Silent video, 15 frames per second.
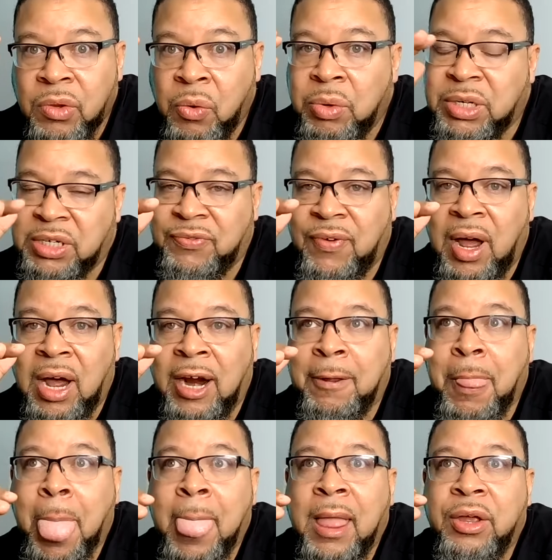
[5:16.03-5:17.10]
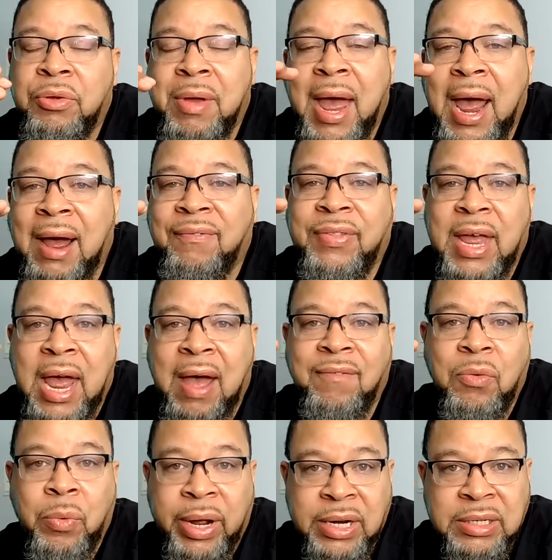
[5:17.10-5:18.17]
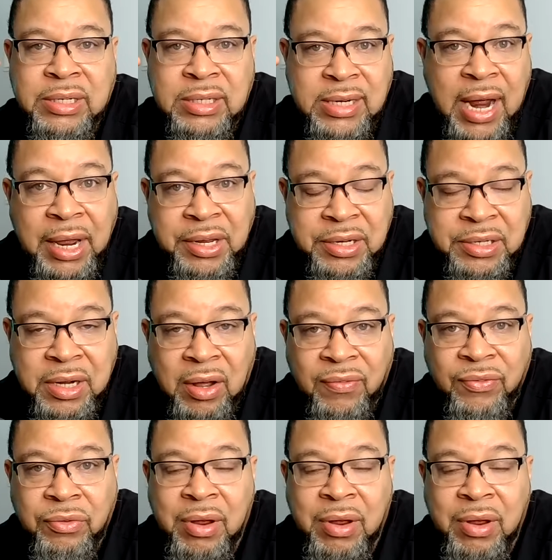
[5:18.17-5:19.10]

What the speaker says: which is fine, you have to have a way to sustain yourself.